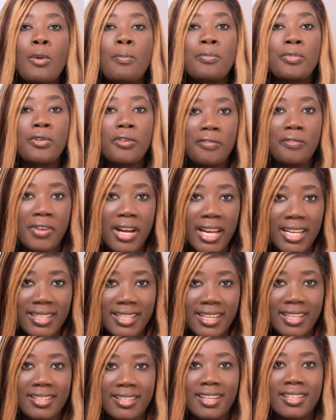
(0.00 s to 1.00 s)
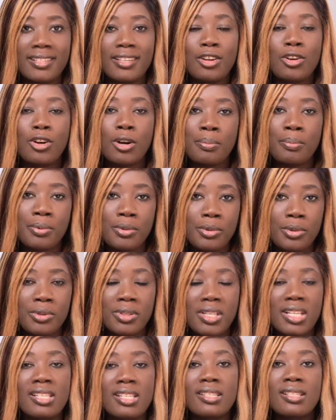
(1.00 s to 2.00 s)
provided that the couple
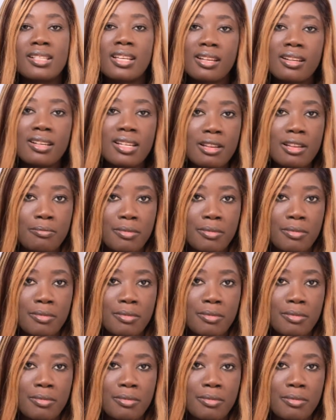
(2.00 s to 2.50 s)
is legally